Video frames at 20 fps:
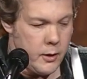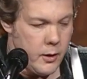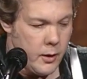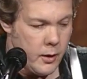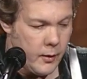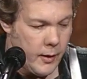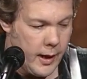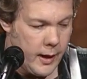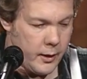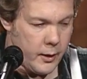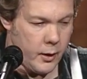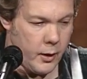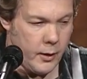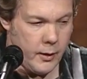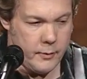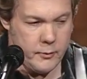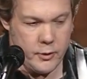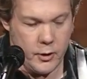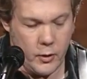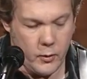you know, I could
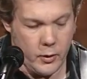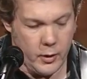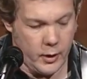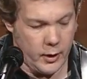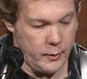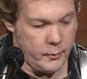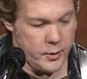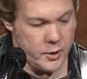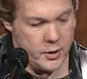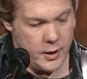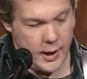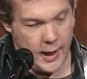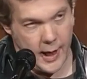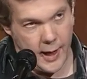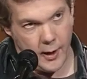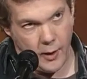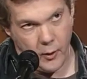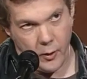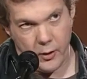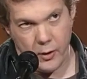I jokingly would say
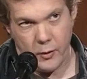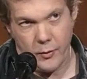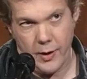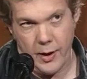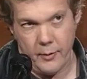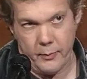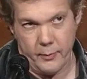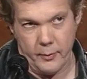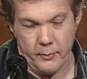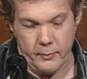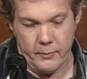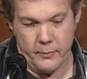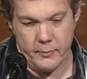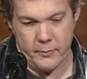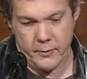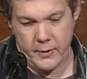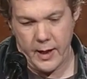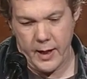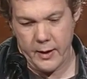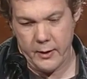I autograph or
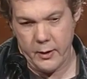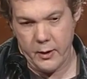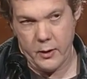sign,